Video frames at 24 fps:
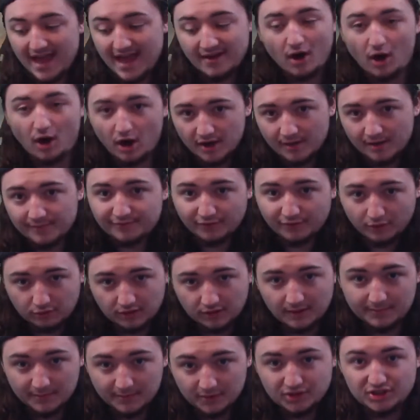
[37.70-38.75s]
An Autumn for
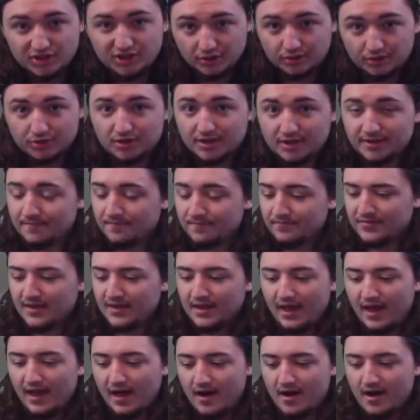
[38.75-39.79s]
Crippled Children.
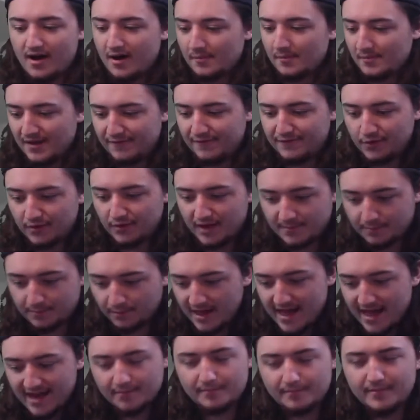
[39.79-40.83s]
If you like
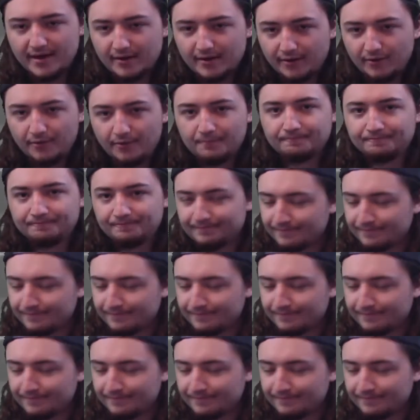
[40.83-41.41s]
black metal,